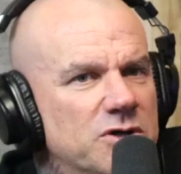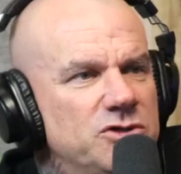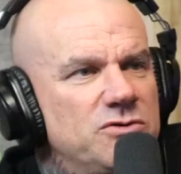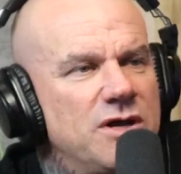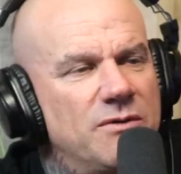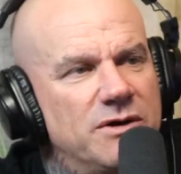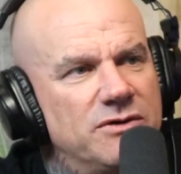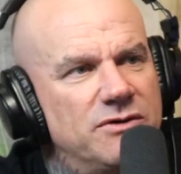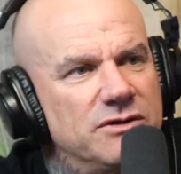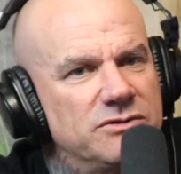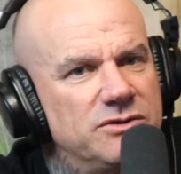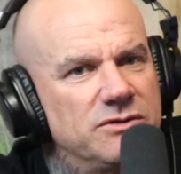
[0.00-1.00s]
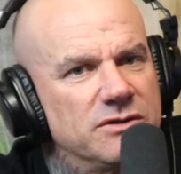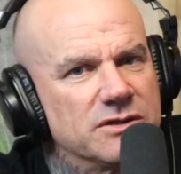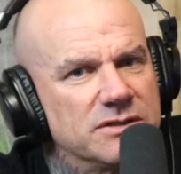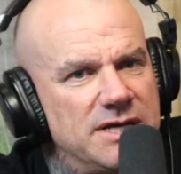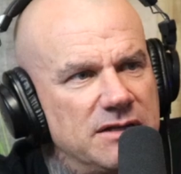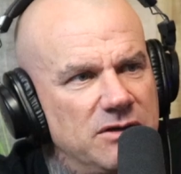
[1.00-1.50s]
do you not want to do? The
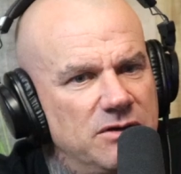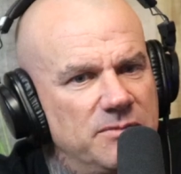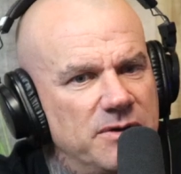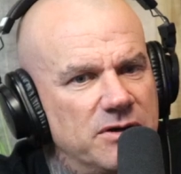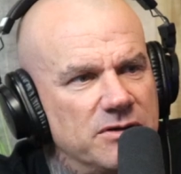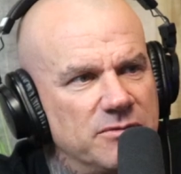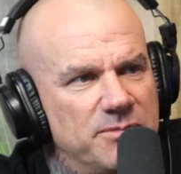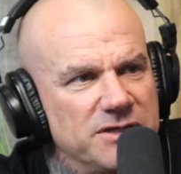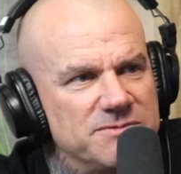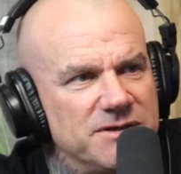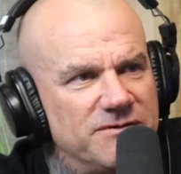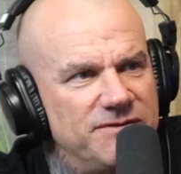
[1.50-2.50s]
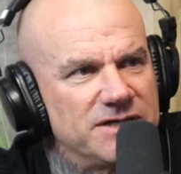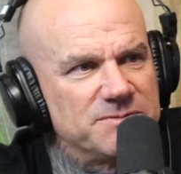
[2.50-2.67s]
get loaded part or the punch me in the face